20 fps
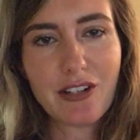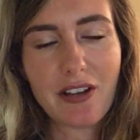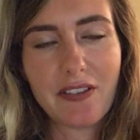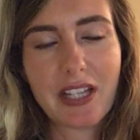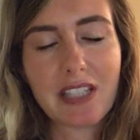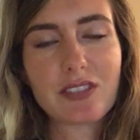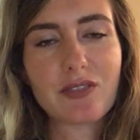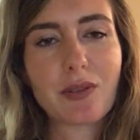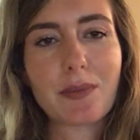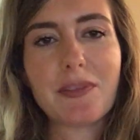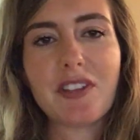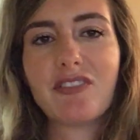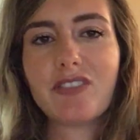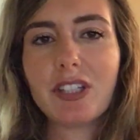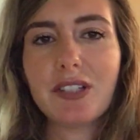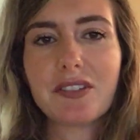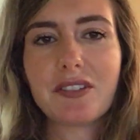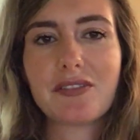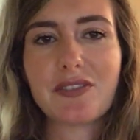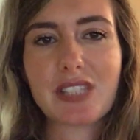No, that's from the
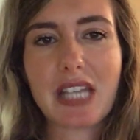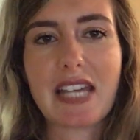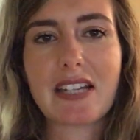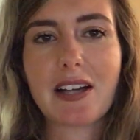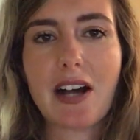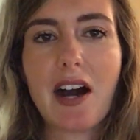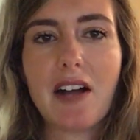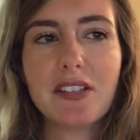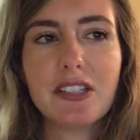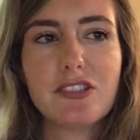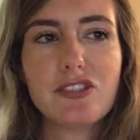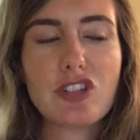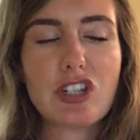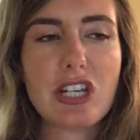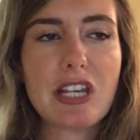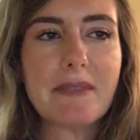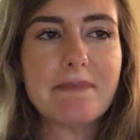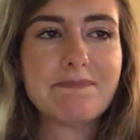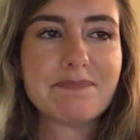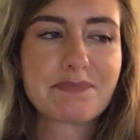field of
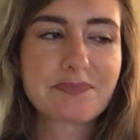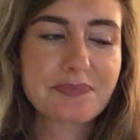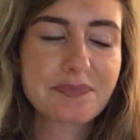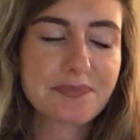psychology.